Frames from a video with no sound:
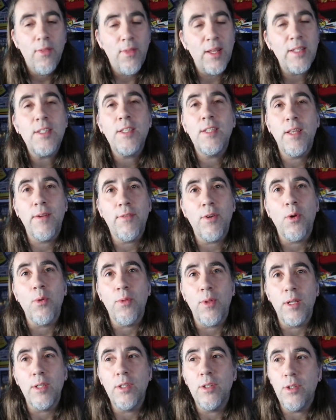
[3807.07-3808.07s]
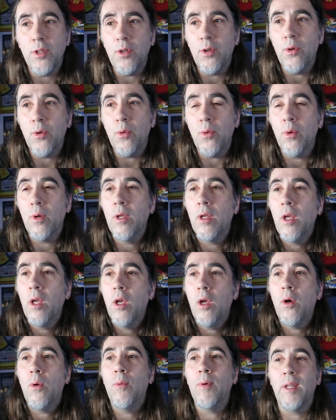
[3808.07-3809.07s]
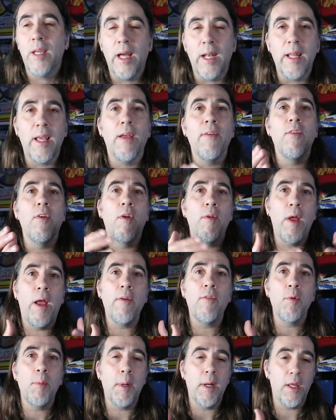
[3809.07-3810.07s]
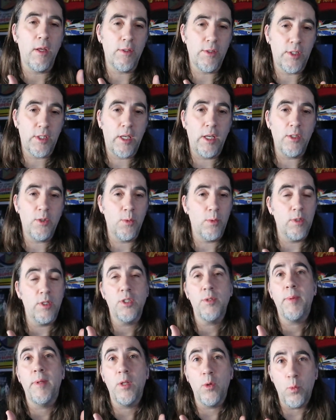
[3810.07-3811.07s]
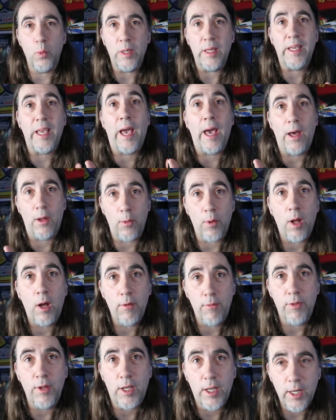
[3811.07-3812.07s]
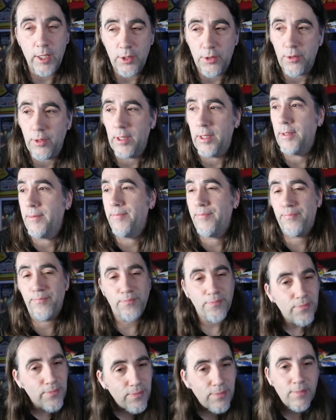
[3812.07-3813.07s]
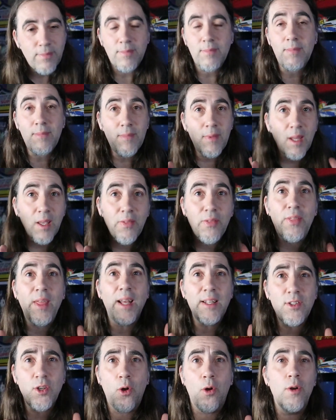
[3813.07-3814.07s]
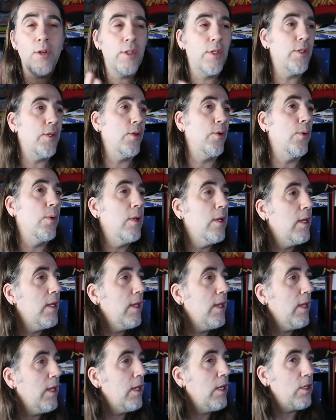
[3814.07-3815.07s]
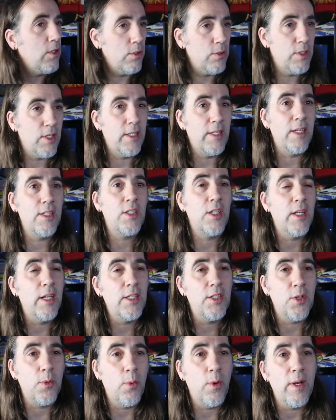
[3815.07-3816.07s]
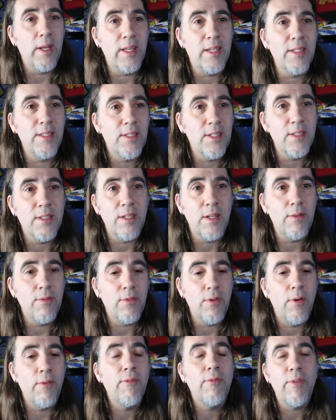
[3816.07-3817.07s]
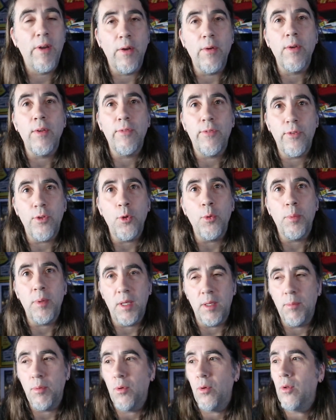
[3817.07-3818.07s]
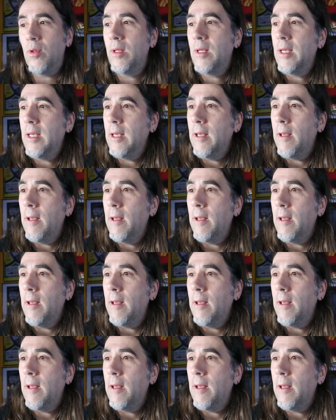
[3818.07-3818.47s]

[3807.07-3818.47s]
that's a difficult thing to do when you got to get everybody on schedule to spend a week out of the country. That's hard to do. Usually, a destination wedding consists of very few people,